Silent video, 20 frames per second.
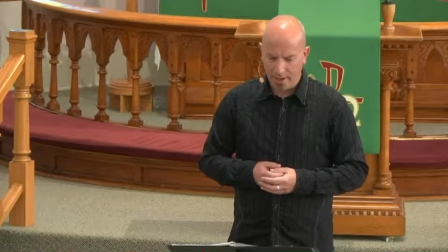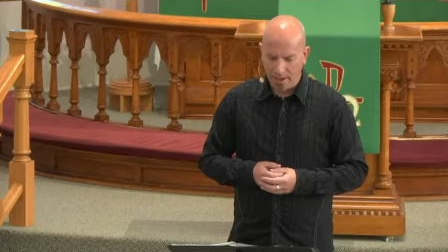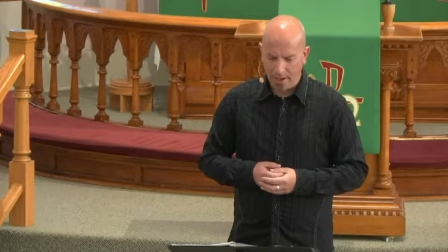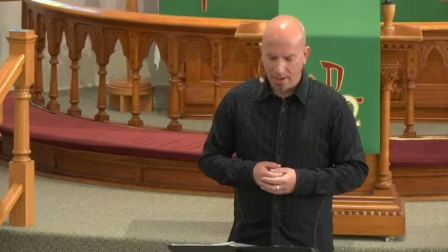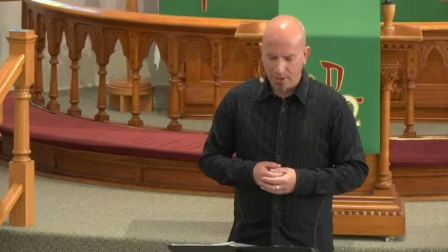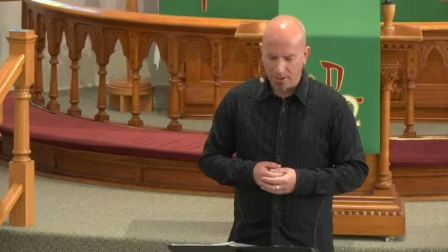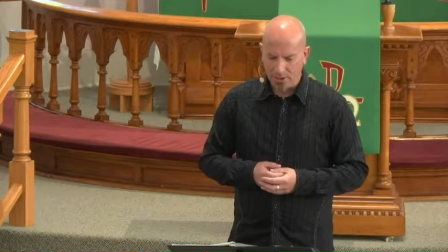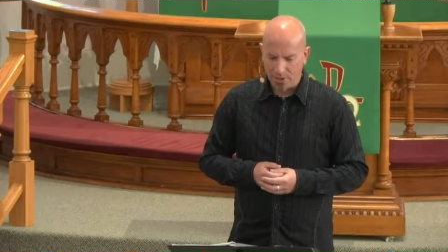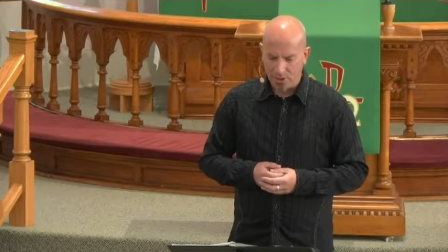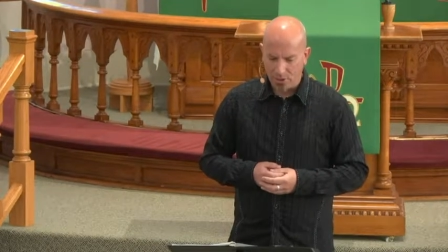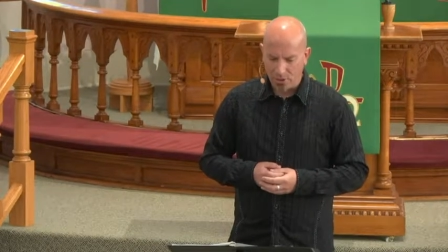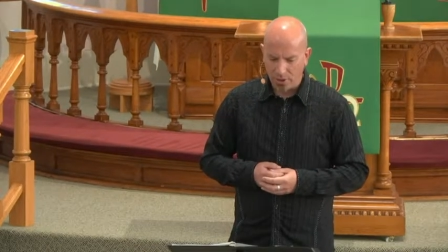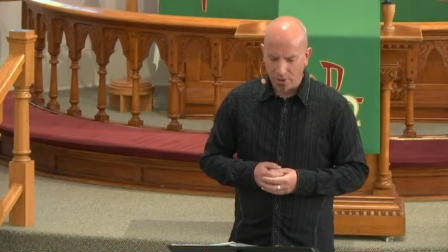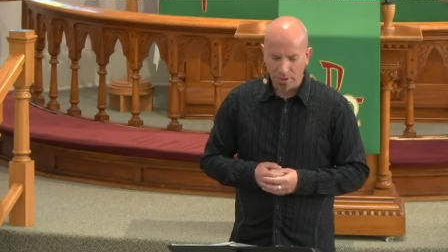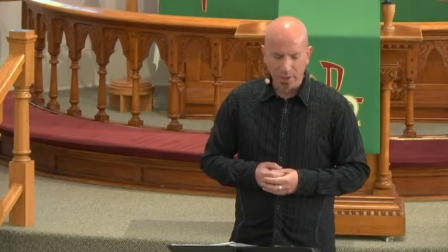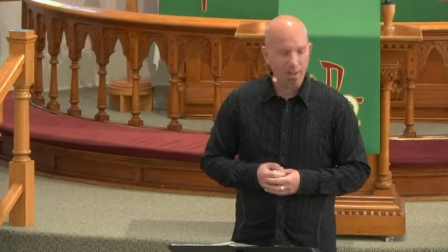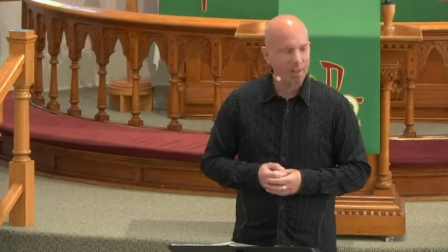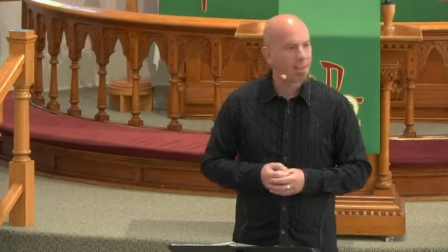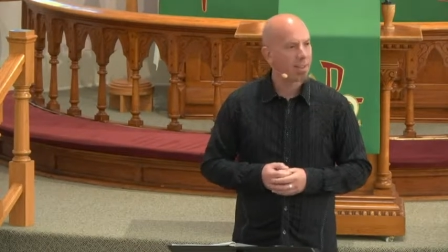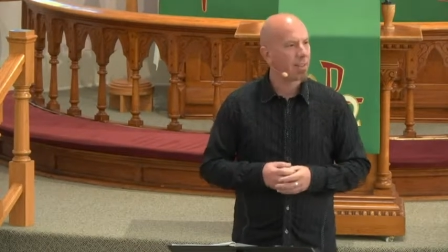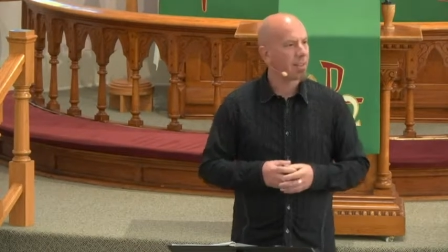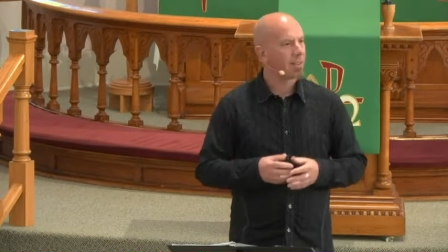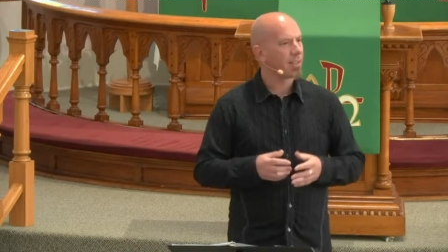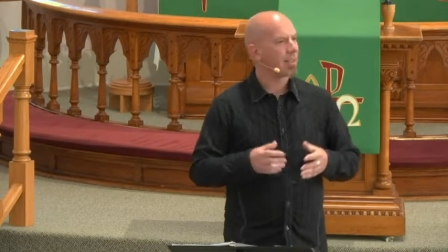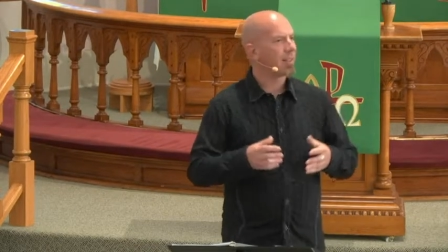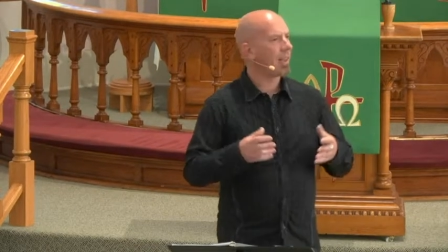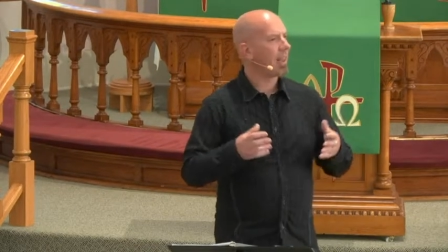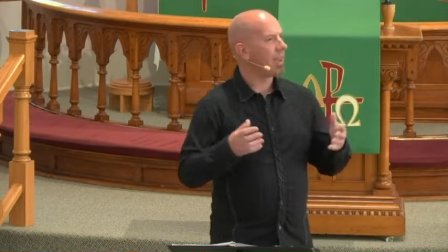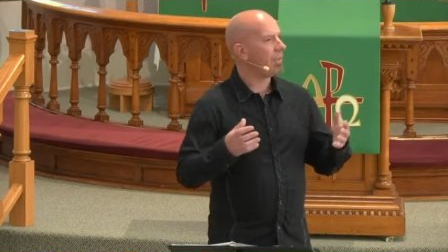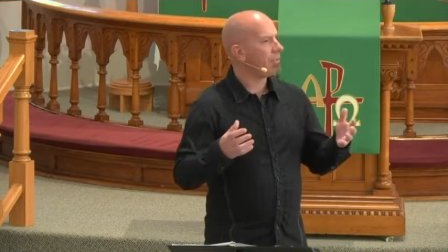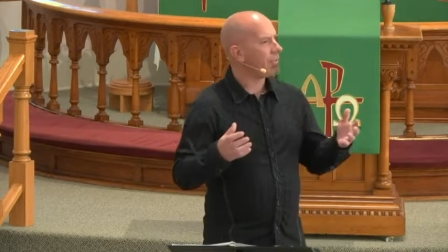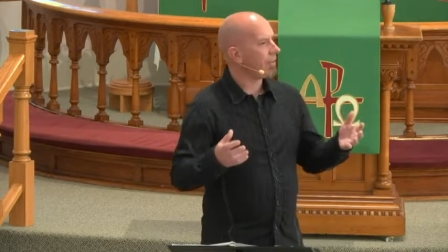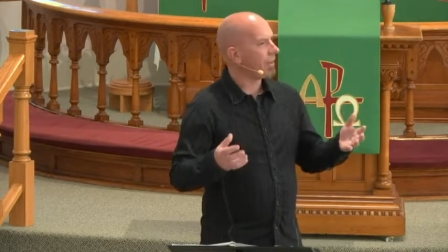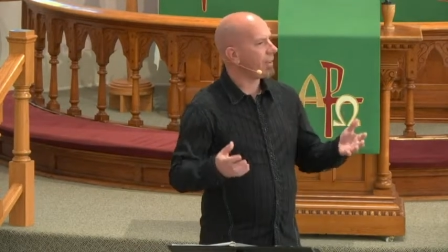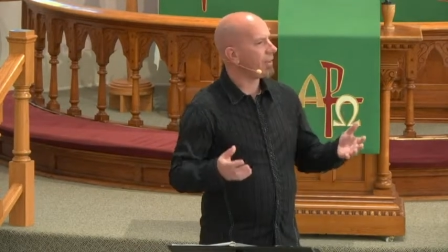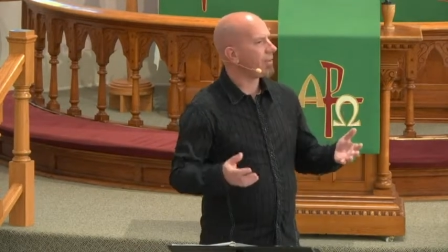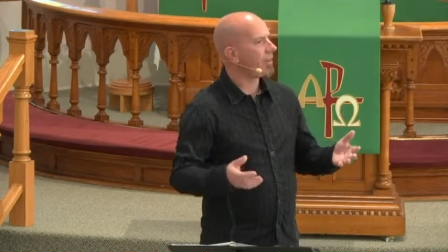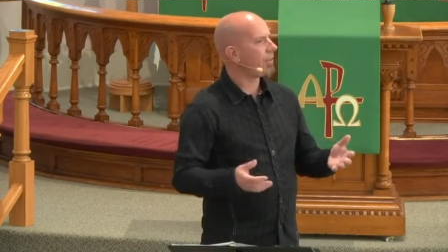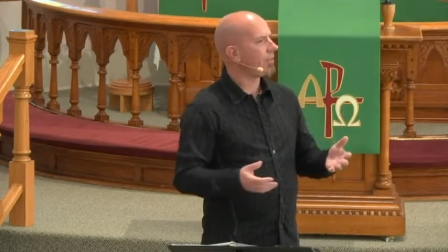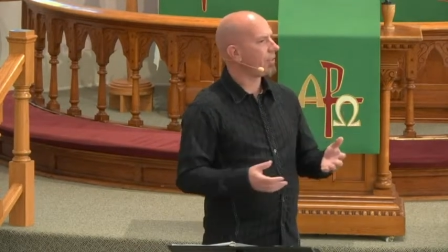And it's turning into this
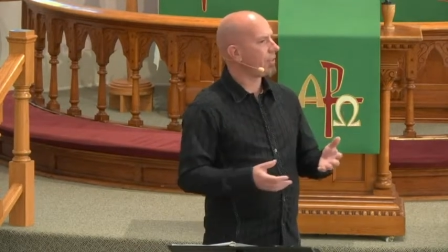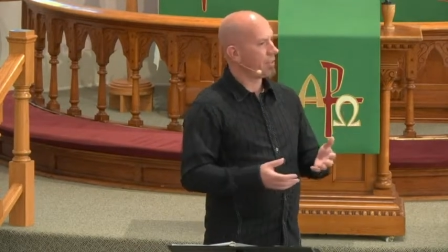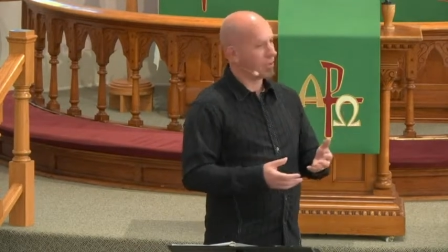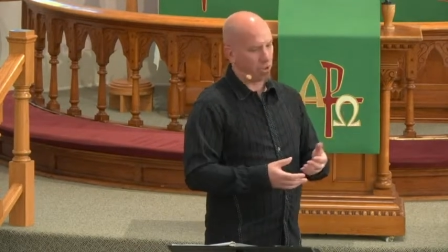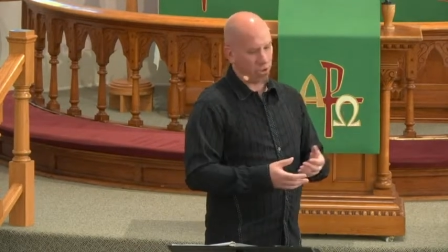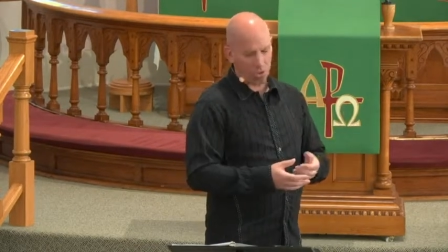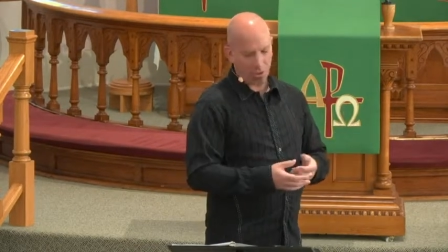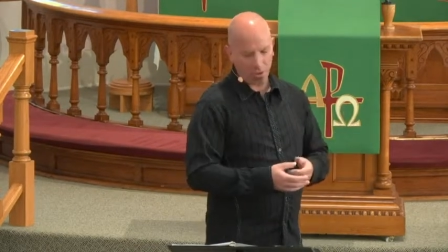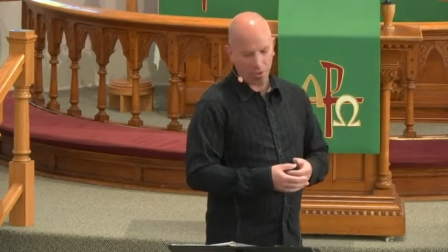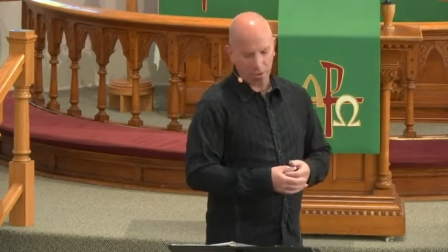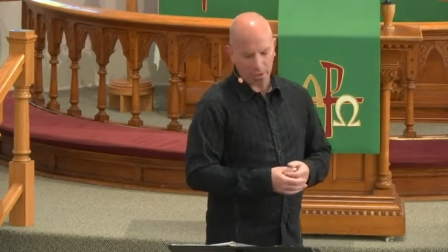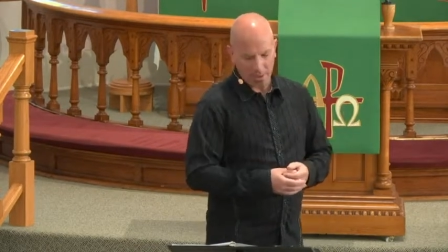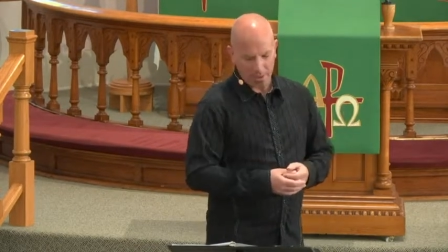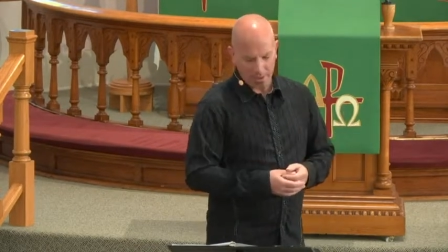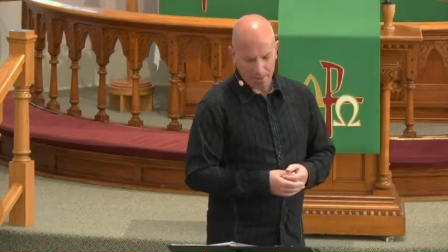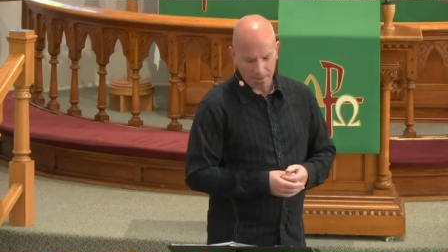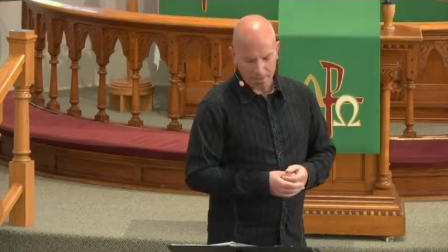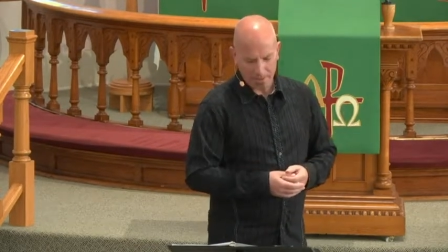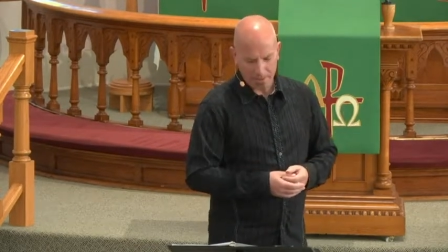lifeless journey